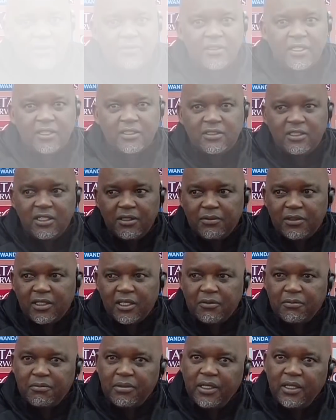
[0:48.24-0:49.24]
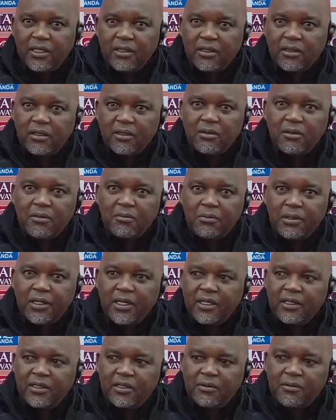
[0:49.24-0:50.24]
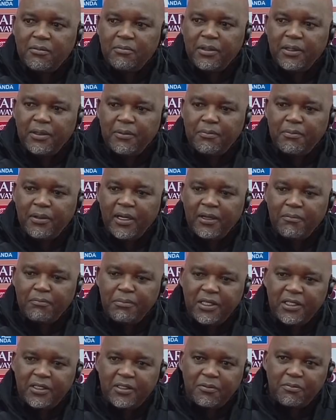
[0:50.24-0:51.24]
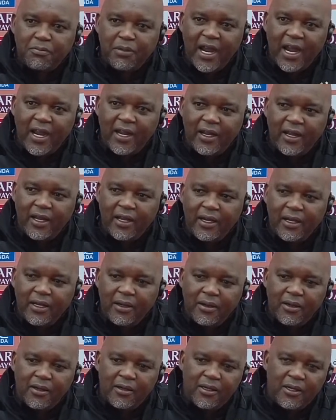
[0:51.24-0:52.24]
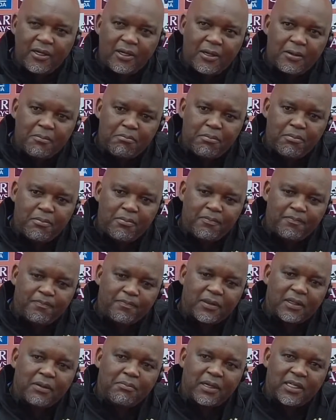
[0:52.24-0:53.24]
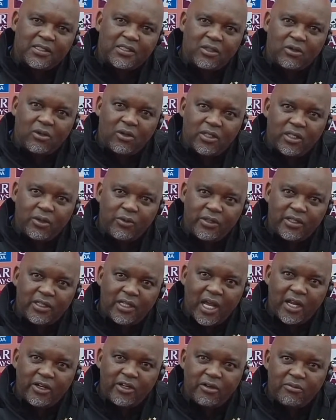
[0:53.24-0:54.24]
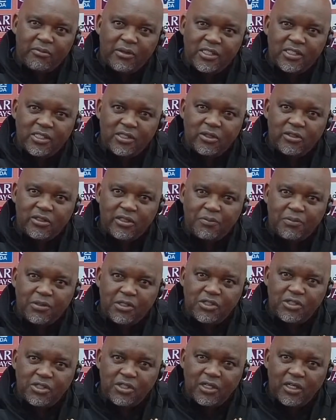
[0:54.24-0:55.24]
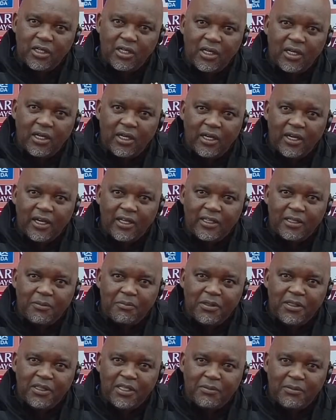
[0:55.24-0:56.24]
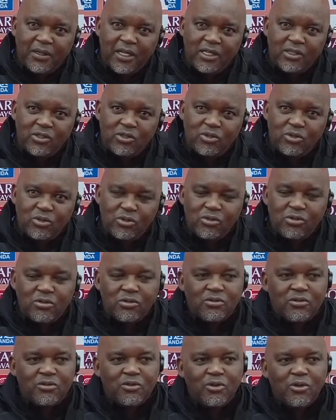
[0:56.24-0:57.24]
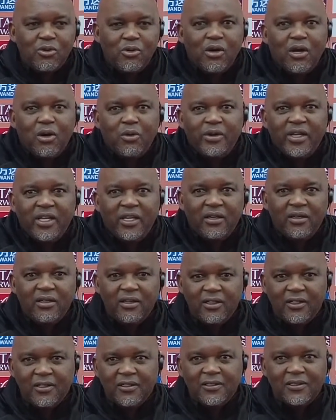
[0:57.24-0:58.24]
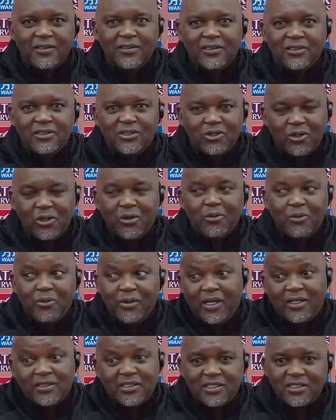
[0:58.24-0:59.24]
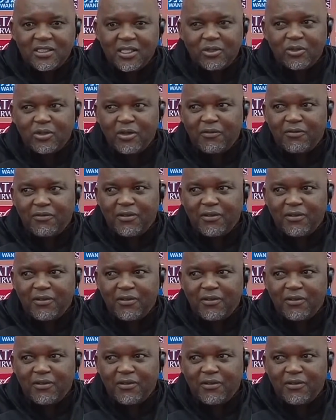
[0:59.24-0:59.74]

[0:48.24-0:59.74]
if that team can bring, uh, beat, beat by, uh, Barcelona with Lionel Messi on the pitch and they beat them 8 2, who are we? So we are just here to have